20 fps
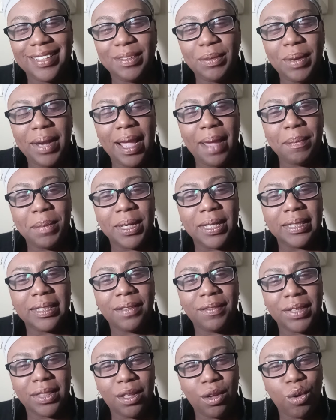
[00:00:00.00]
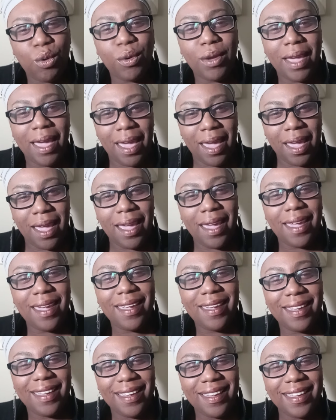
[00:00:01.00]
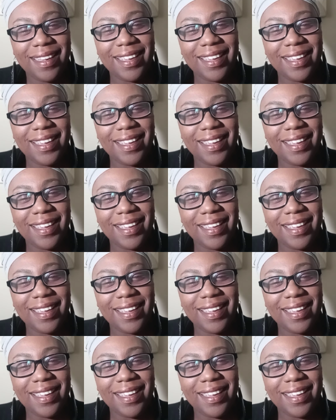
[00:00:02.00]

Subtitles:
What happened? Is everything okay?